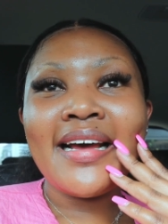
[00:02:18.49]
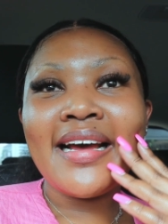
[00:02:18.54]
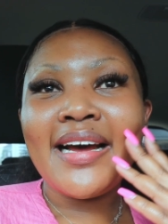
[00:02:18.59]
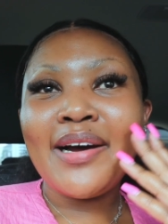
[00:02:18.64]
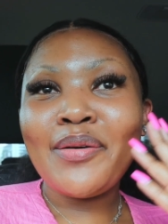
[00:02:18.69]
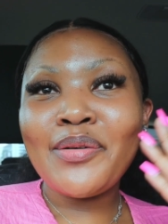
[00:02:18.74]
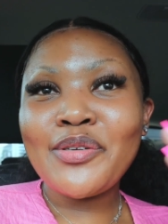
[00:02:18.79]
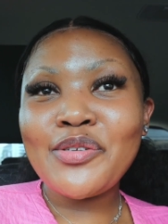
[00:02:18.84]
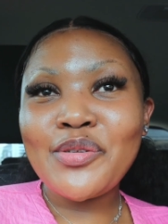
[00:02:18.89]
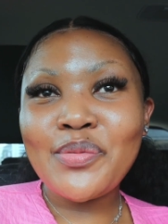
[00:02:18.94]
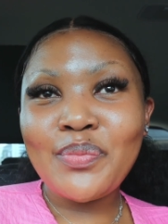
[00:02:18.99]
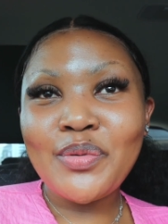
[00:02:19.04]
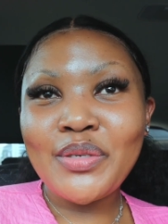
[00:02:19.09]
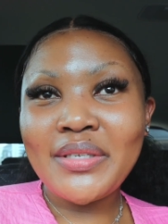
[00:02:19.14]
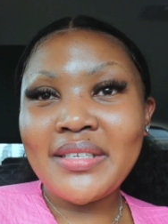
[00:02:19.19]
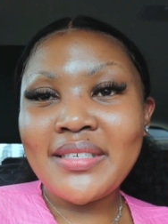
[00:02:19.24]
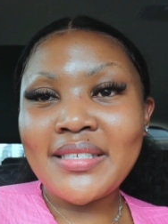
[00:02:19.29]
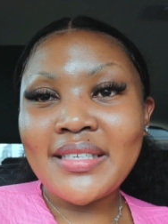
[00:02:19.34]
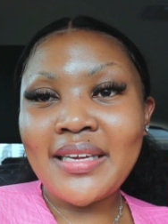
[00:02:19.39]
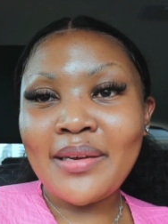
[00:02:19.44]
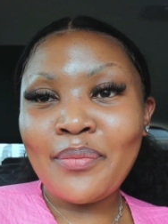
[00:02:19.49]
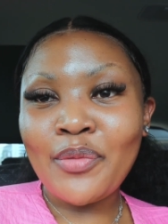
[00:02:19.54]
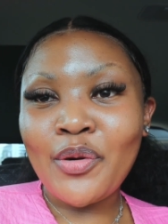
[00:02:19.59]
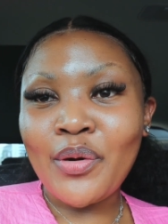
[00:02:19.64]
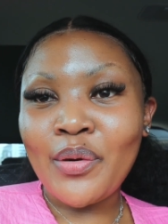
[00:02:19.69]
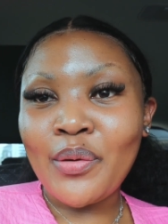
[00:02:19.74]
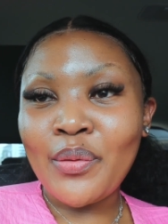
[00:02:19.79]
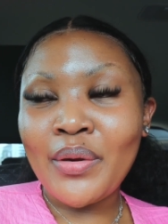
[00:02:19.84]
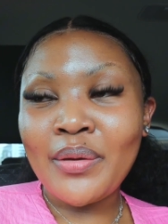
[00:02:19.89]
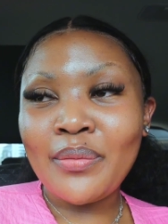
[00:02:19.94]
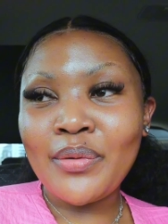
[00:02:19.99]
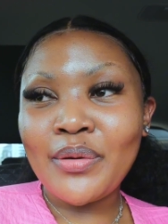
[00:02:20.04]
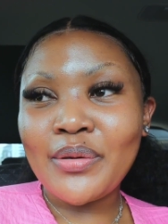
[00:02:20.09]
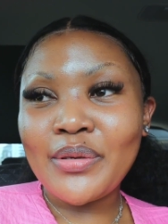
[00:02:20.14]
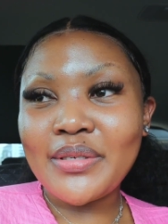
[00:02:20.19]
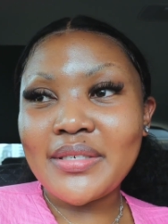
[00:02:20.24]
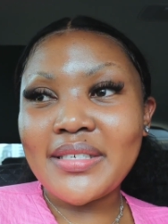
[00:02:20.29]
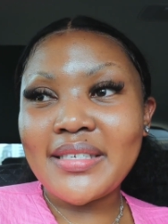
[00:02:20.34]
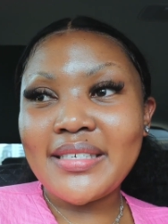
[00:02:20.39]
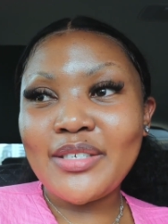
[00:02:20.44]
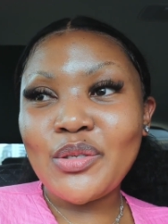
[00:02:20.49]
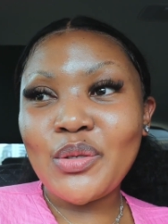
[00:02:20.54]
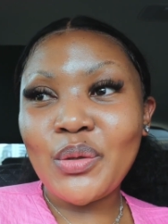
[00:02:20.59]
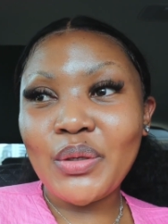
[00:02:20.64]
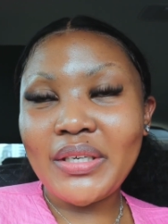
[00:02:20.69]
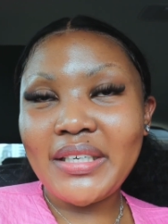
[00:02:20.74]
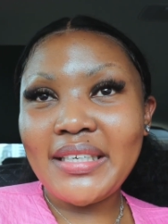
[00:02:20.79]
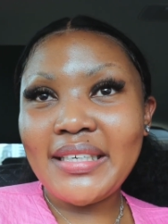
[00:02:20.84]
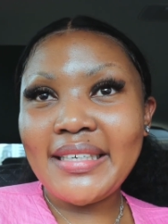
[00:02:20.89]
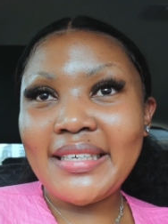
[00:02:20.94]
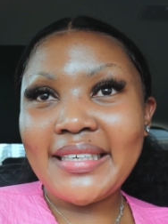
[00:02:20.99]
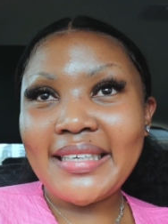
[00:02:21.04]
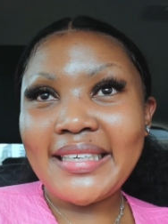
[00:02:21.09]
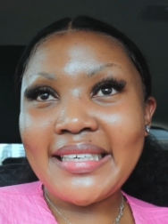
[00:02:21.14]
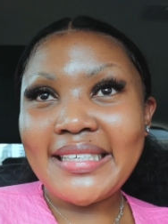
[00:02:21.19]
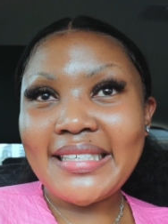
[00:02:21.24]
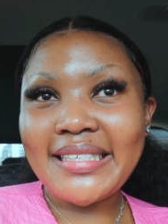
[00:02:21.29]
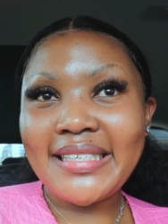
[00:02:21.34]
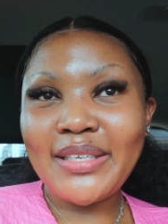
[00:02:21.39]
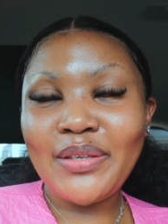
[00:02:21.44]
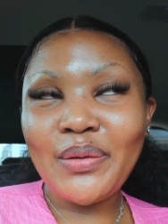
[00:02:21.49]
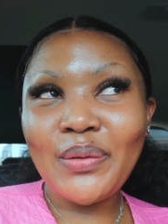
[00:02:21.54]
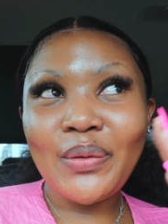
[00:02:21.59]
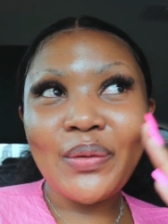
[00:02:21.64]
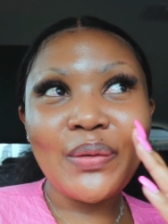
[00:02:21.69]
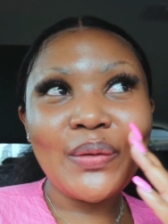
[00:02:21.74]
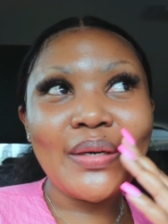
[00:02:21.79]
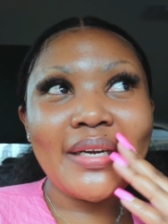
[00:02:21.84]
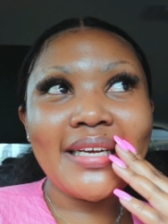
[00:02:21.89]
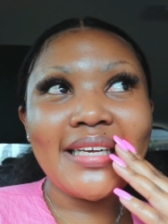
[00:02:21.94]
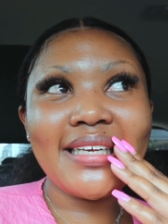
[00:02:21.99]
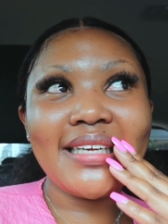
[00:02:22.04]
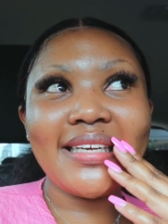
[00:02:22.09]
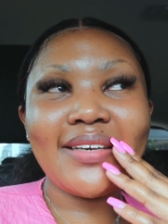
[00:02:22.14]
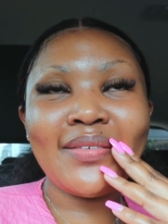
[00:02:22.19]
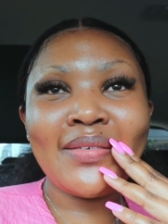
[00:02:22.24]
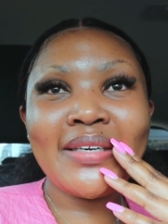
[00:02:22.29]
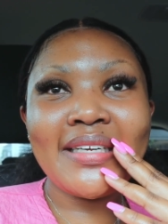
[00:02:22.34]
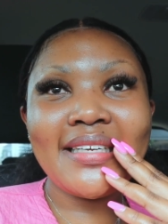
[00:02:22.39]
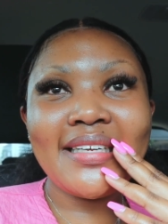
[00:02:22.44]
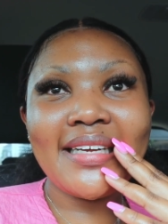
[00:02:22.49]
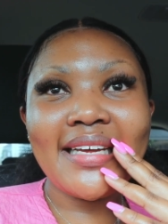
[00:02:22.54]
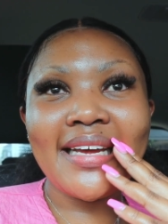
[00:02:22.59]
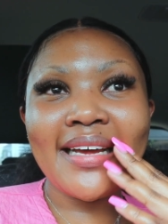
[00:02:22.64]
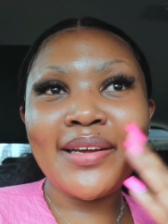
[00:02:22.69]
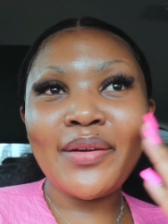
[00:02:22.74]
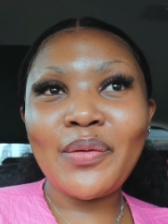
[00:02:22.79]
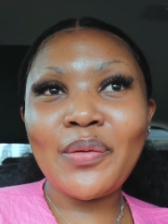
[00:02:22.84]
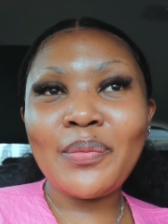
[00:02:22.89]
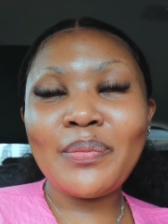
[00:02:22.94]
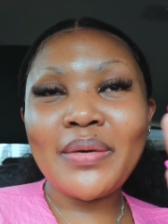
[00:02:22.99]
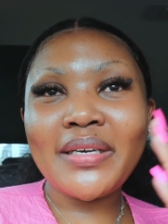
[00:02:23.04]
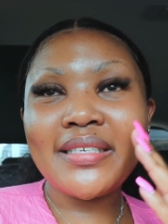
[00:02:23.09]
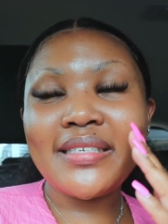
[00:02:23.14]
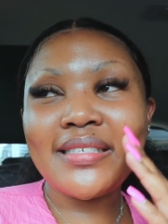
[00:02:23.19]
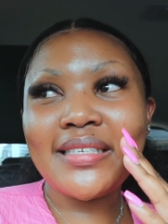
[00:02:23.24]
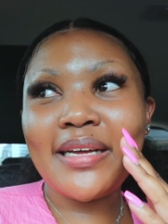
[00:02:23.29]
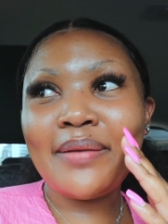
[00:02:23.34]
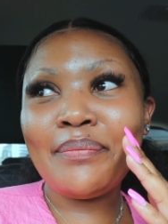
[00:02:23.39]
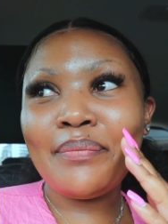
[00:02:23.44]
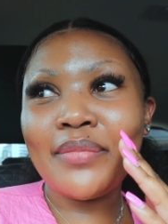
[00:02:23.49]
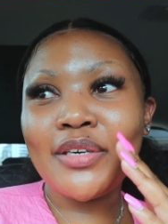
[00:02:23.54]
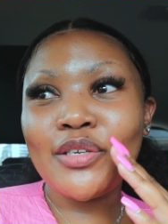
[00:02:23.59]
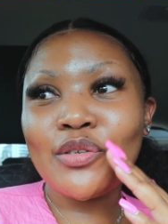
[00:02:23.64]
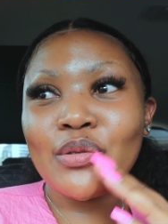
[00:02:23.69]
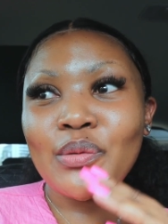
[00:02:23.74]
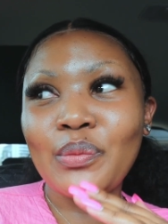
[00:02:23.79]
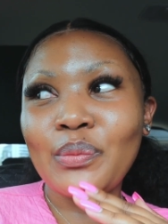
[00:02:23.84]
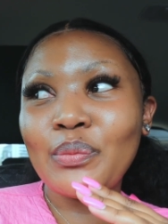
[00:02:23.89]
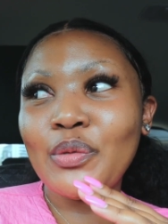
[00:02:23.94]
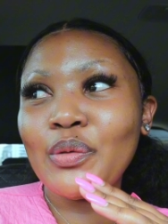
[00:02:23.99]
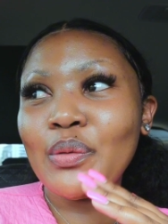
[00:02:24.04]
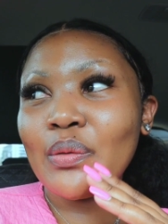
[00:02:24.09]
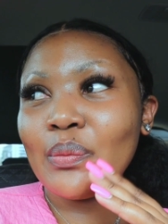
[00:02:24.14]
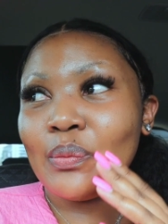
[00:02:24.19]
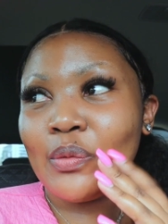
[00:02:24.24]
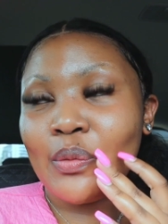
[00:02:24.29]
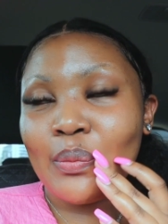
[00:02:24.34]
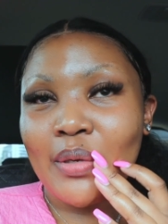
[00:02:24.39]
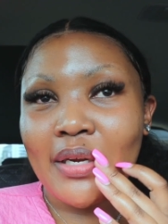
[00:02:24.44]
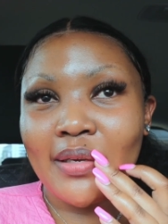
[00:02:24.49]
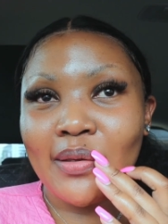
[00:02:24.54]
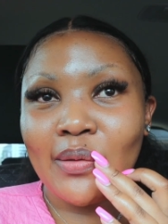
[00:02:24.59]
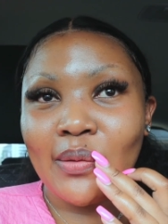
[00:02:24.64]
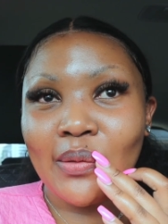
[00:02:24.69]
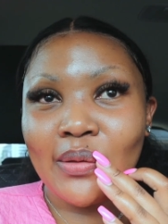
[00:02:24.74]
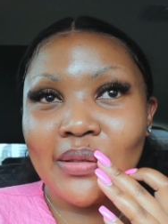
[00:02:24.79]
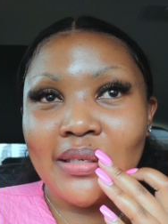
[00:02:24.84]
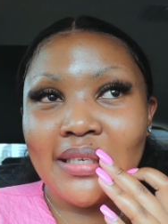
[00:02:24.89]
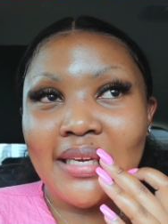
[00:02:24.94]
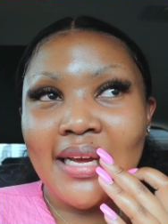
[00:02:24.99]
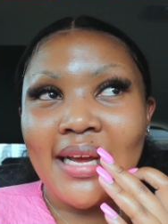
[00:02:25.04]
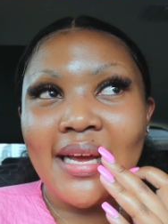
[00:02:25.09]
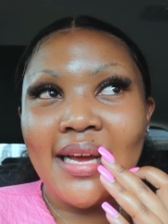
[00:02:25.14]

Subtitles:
I want to put this camera away because it's really, guys. Yo, like on any guy or pakisamba to more parking lot.